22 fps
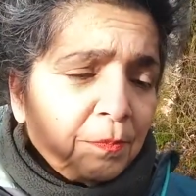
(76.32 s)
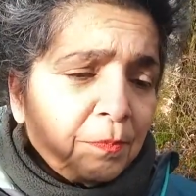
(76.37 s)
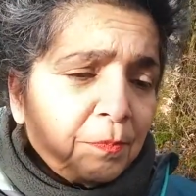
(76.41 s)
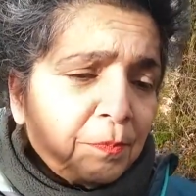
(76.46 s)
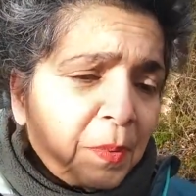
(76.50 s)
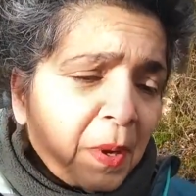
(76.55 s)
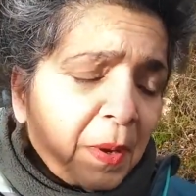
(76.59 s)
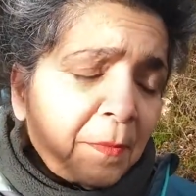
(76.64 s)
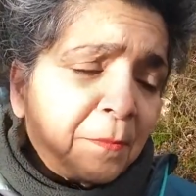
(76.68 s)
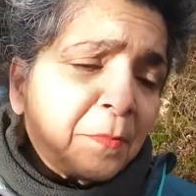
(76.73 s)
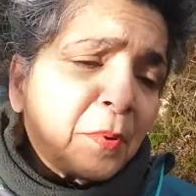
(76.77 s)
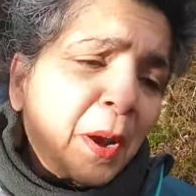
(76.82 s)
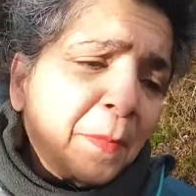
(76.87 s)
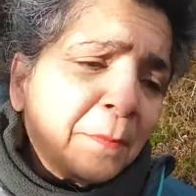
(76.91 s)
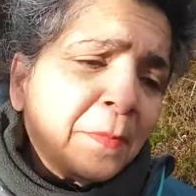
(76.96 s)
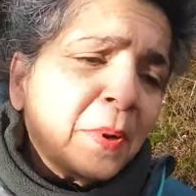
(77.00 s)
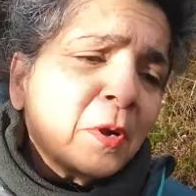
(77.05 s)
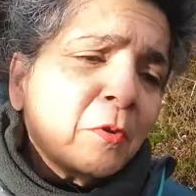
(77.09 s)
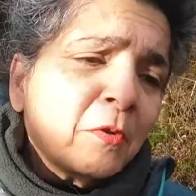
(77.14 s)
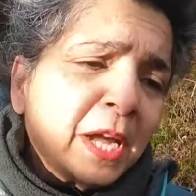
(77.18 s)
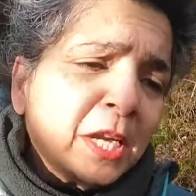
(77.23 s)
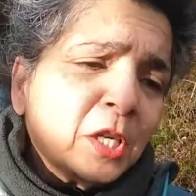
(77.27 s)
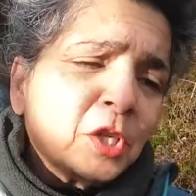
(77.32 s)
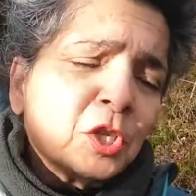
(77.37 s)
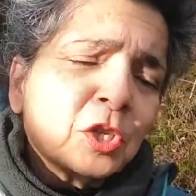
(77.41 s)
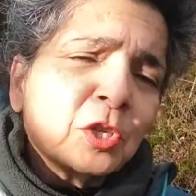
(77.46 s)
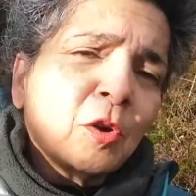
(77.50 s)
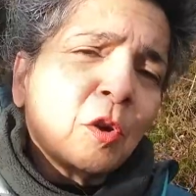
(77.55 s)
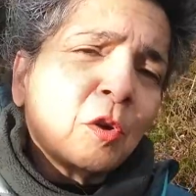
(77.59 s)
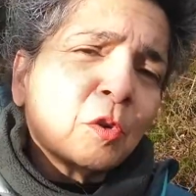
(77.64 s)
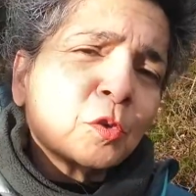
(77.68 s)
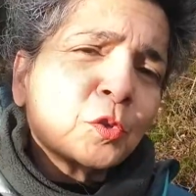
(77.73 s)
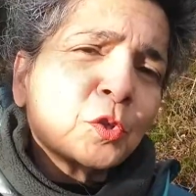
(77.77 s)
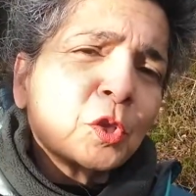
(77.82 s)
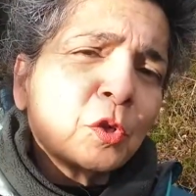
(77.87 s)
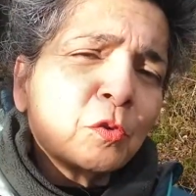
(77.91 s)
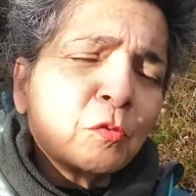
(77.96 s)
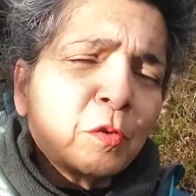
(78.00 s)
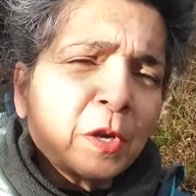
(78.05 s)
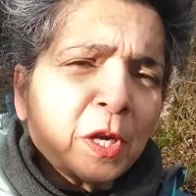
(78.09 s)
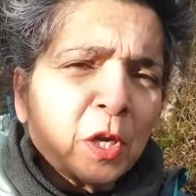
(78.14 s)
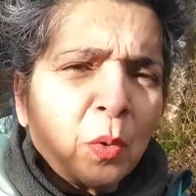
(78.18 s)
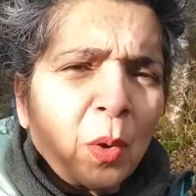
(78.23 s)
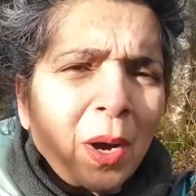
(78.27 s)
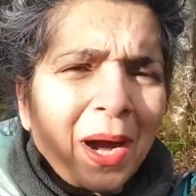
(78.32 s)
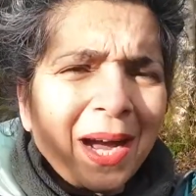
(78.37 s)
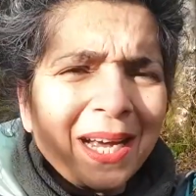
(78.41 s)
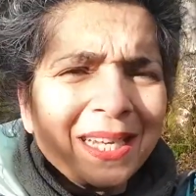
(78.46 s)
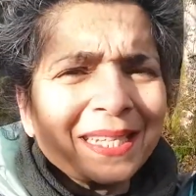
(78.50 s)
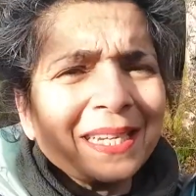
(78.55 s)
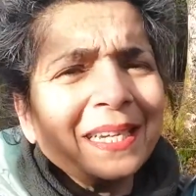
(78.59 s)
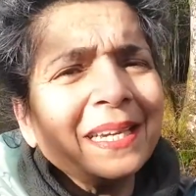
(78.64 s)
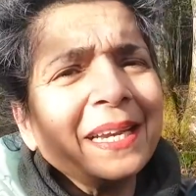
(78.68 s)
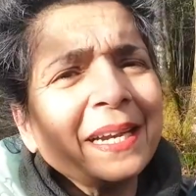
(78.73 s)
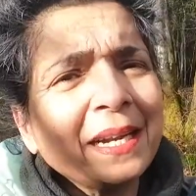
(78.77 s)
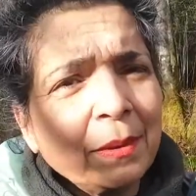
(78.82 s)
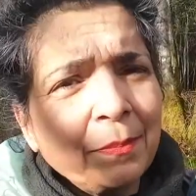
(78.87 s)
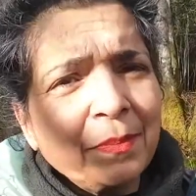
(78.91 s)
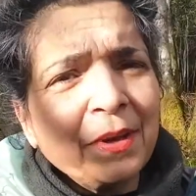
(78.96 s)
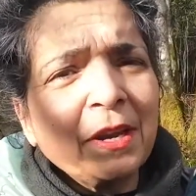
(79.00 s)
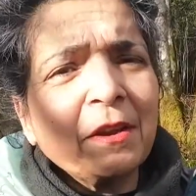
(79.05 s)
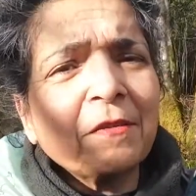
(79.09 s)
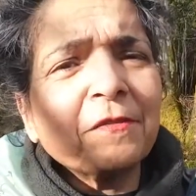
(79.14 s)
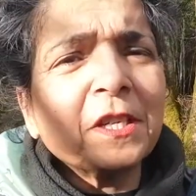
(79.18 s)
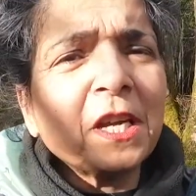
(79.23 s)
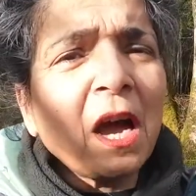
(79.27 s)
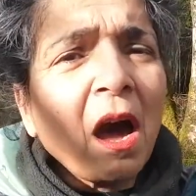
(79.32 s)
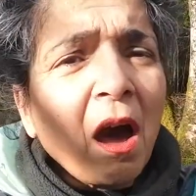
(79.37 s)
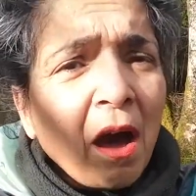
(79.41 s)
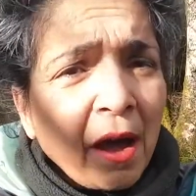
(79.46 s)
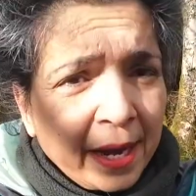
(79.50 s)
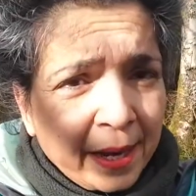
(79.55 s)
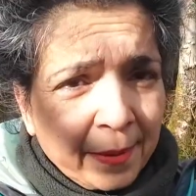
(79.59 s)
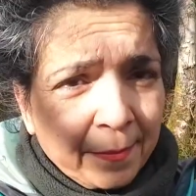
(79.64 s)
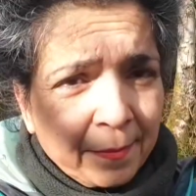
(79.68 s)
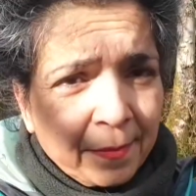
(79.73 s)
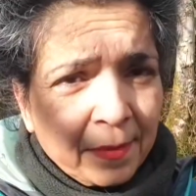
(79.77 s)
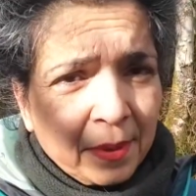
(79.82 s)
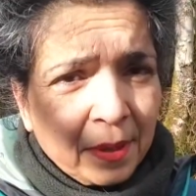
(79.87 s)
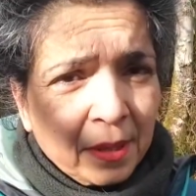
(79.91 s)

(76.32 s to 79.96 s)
But preparation also requires a little bit of time.